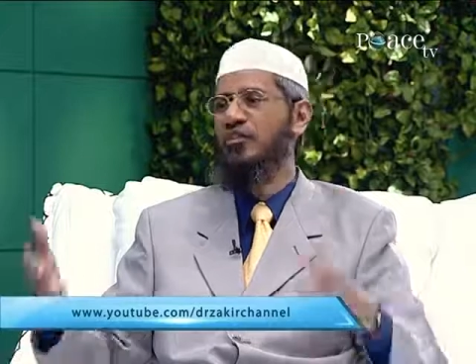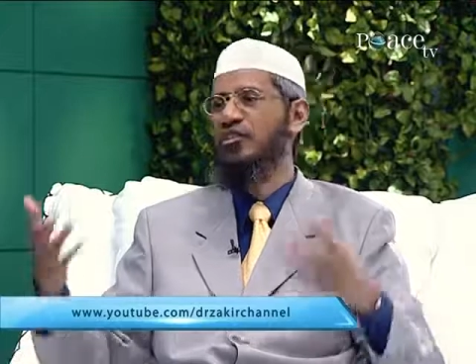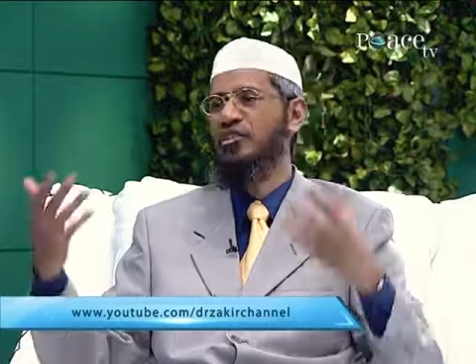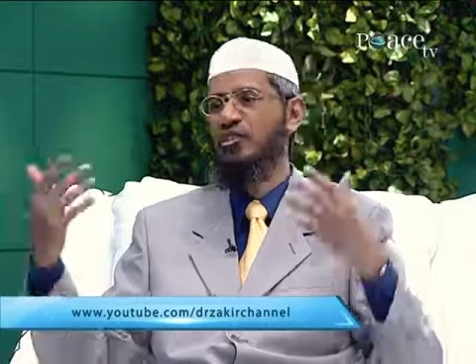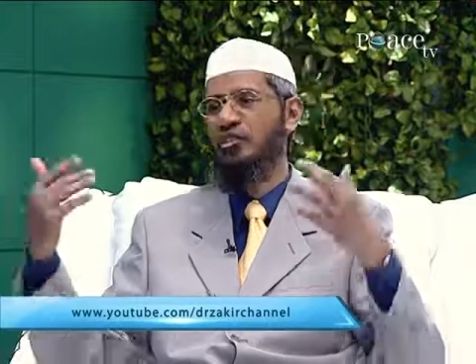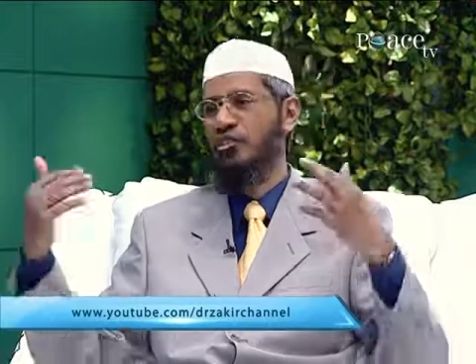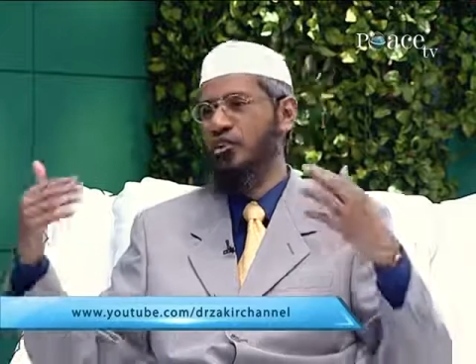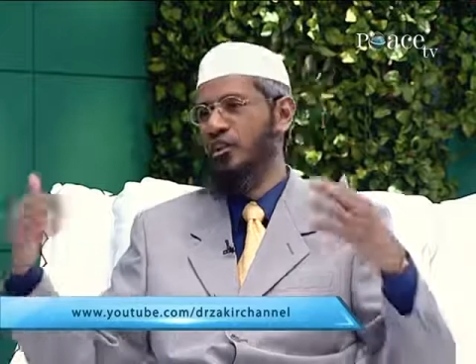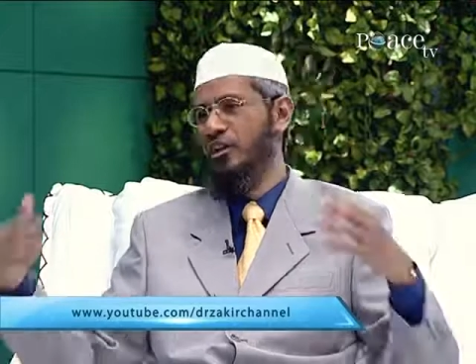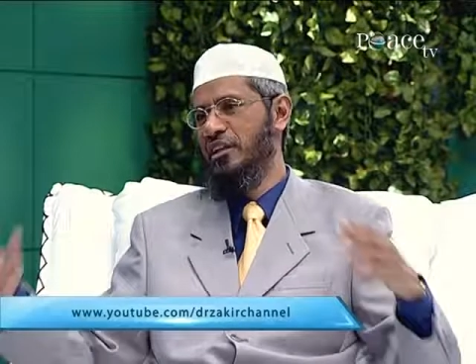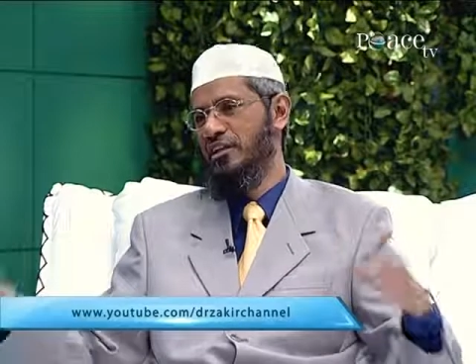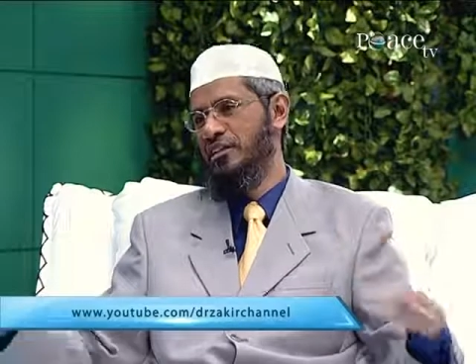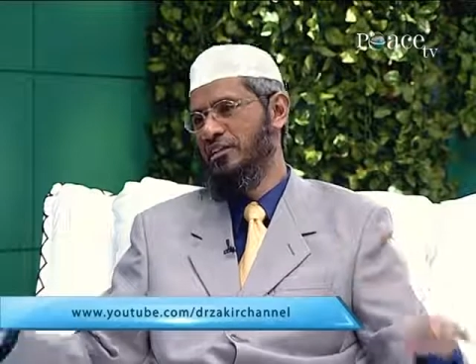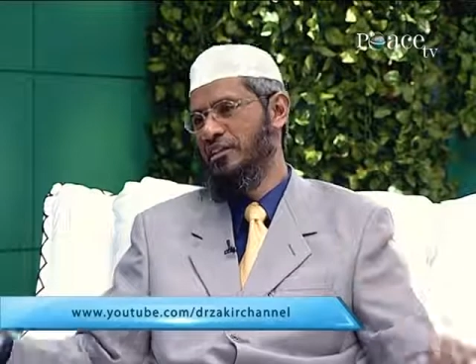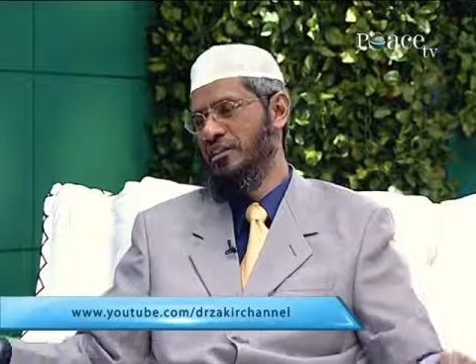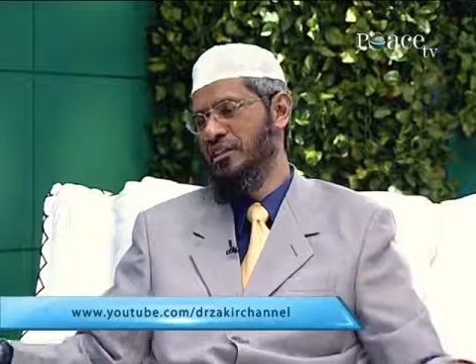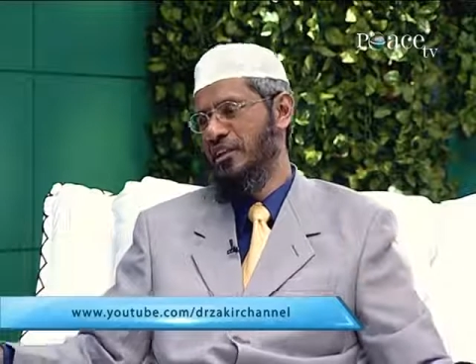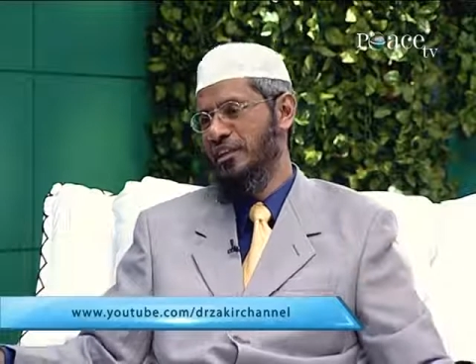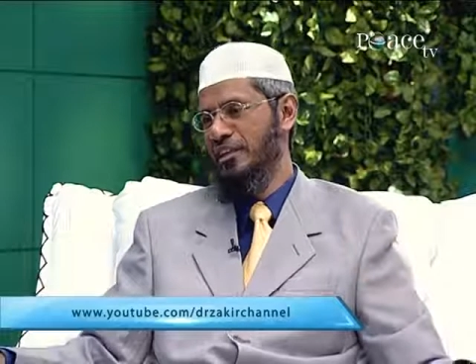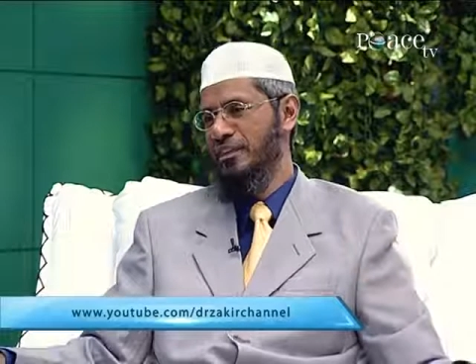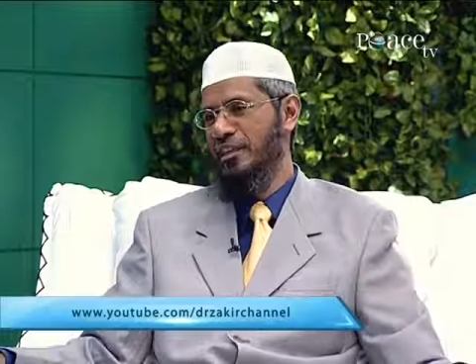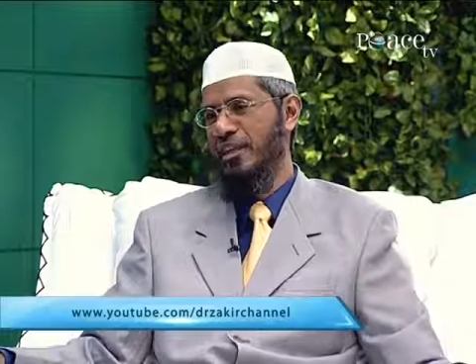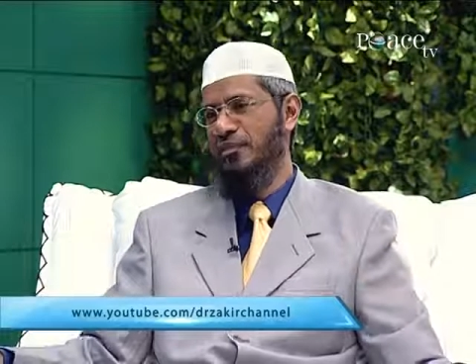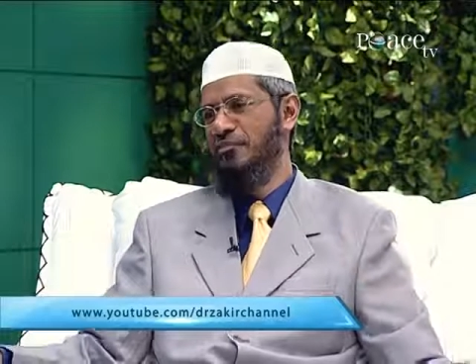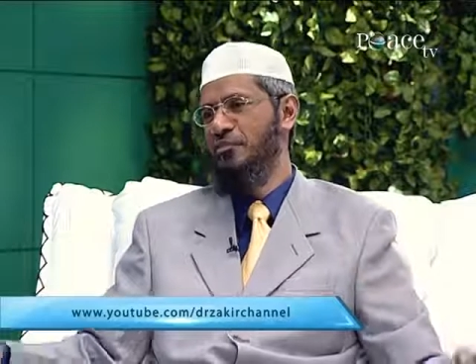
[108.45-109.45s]
the knowledge.
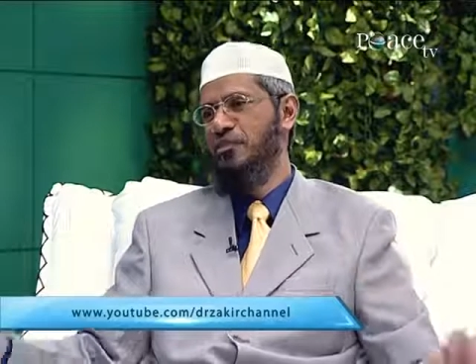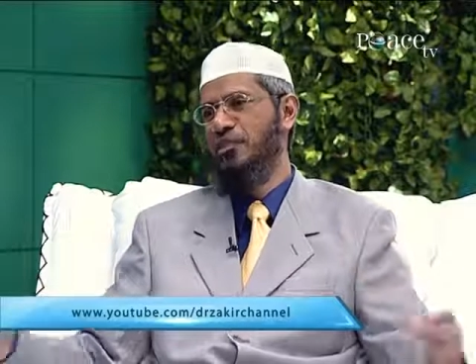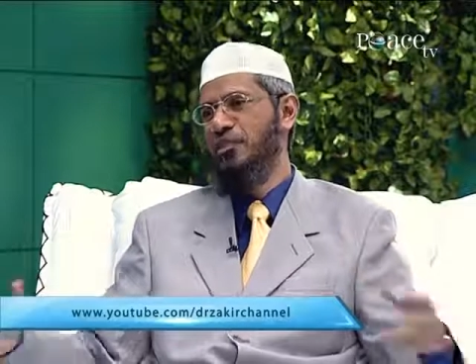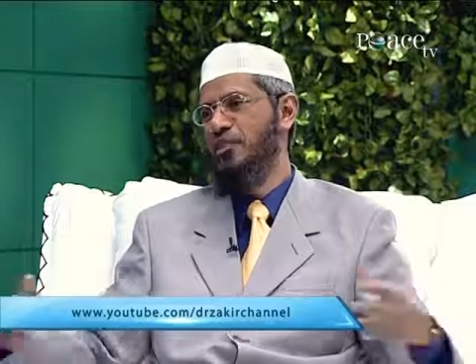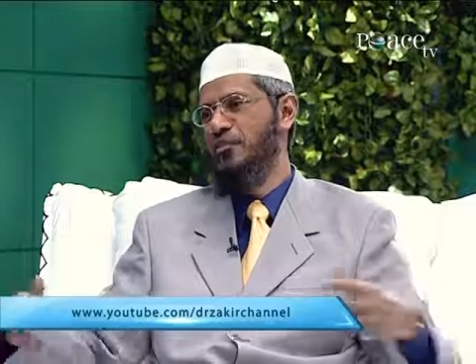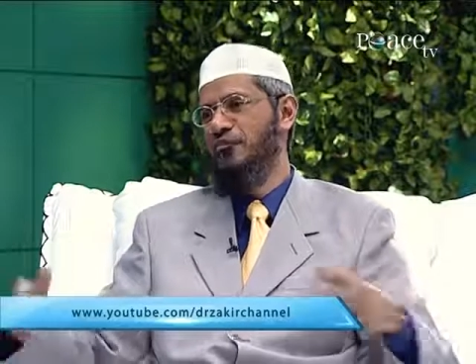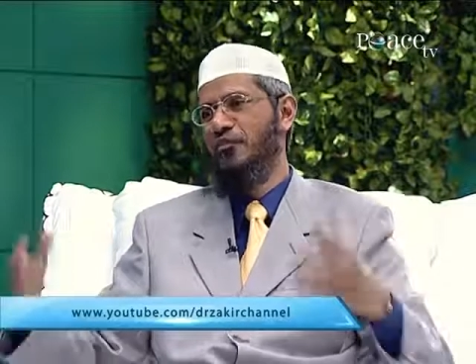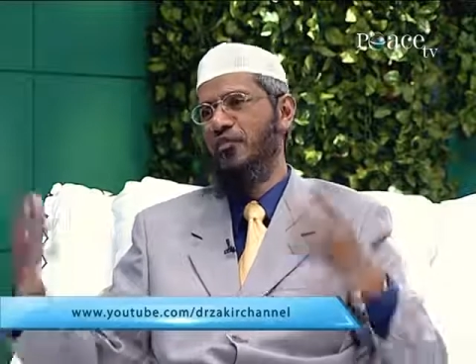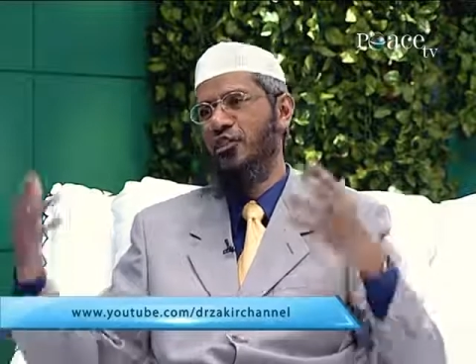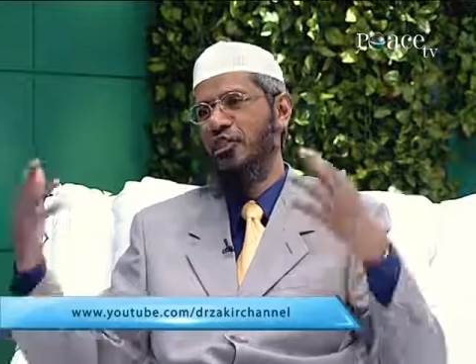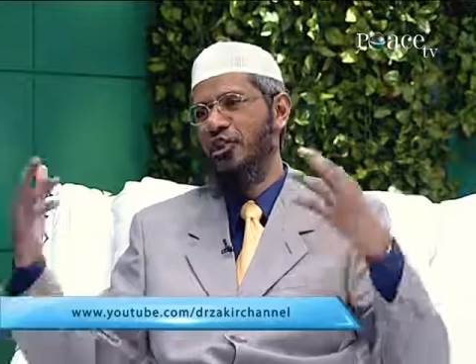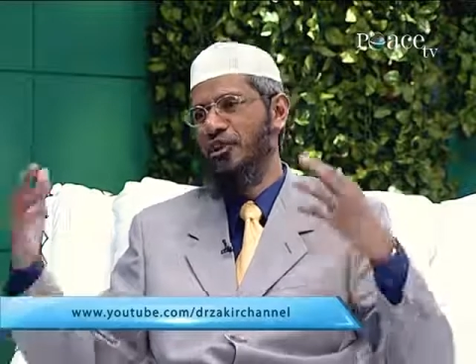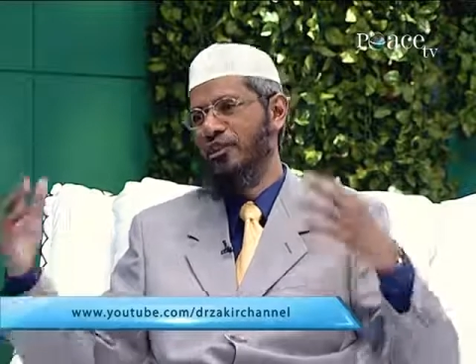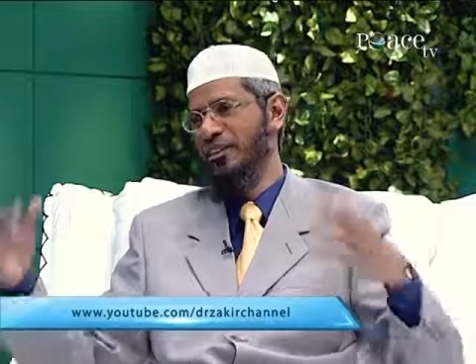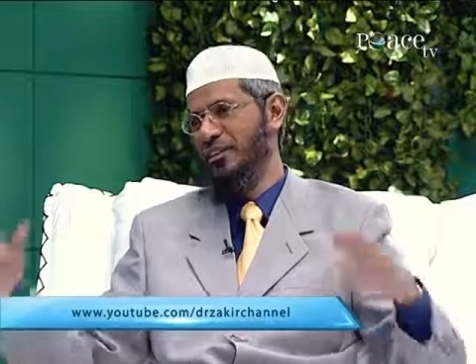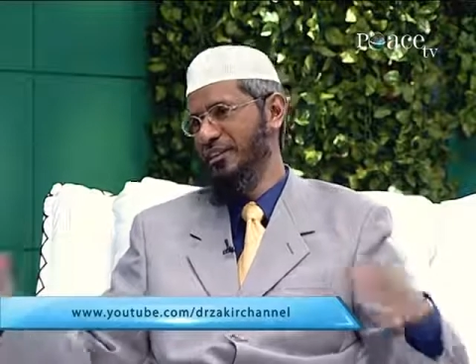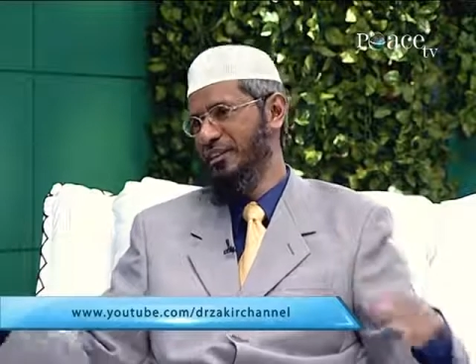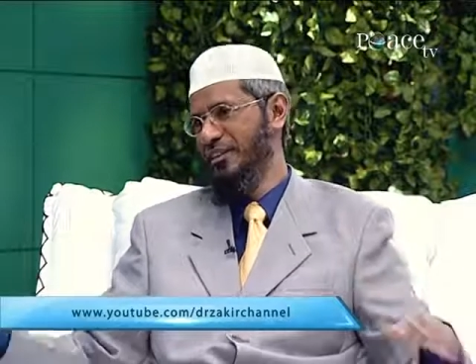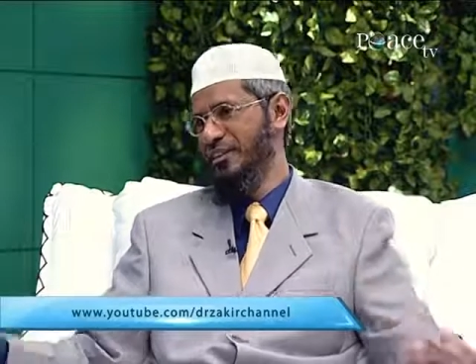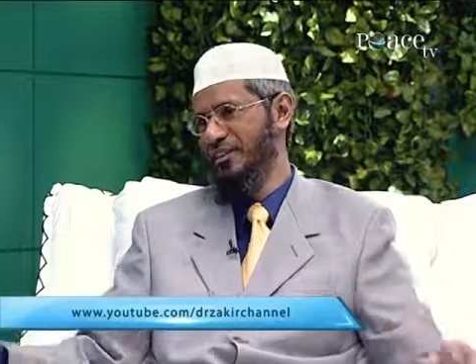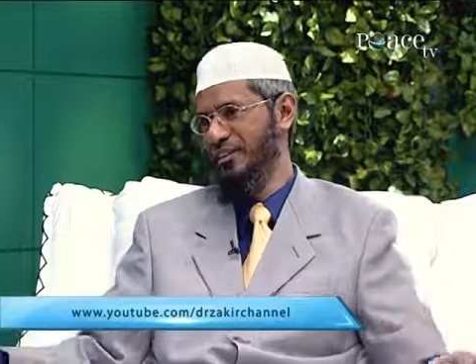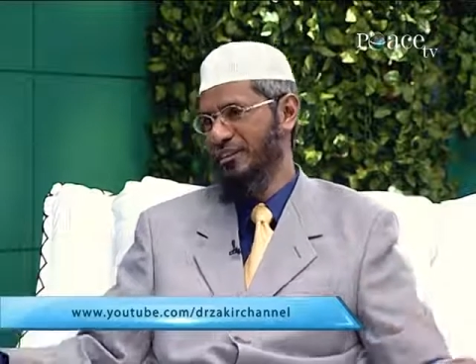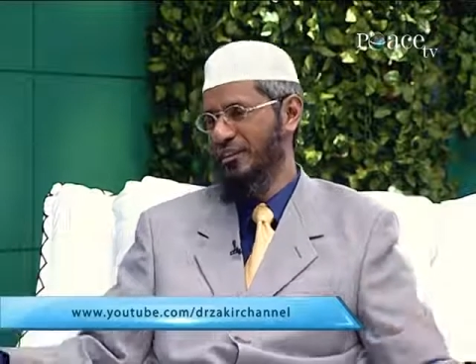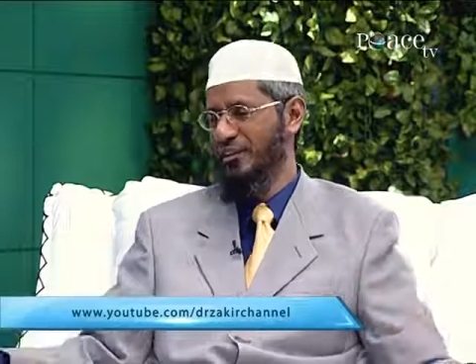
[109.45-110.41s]
That means he forgot it.